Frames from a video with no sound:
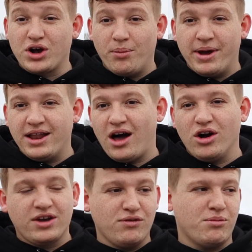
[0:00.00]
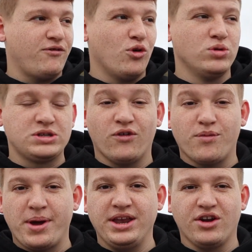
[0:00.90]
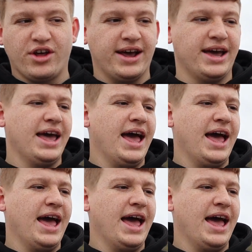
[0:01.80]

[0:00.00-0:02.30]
comment. I'll give you my full sort of opinion on it.